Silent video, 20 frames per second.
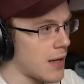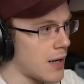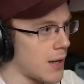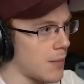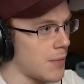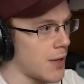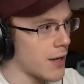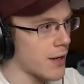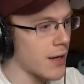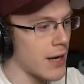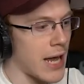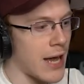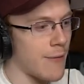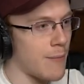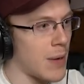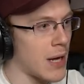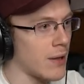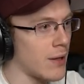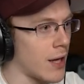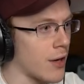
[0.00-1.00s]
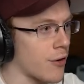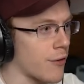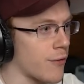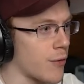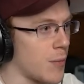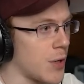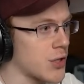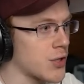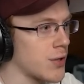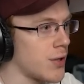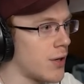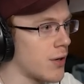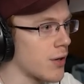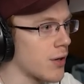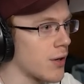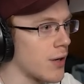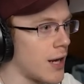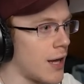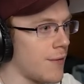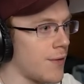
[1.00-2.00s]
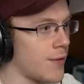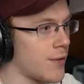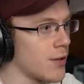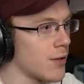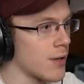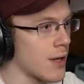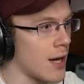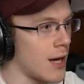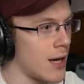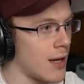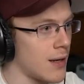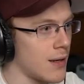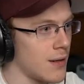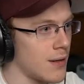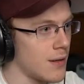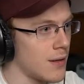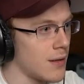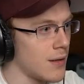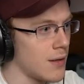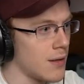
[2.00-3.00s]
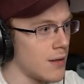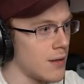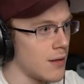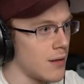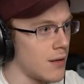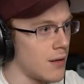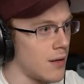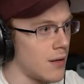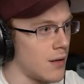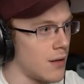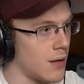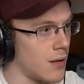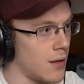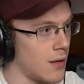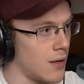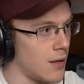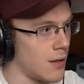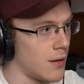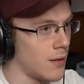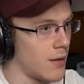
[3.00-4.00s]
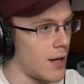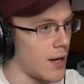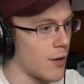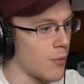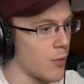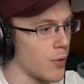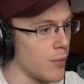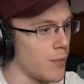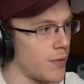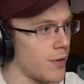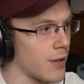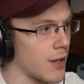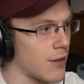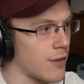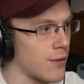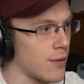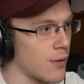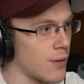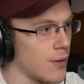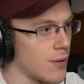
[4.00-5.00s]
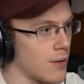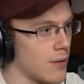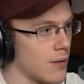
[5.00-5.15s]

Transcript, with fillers: I'm not going to have my lighter for much longer, and I've still got a lot of rooms to get through.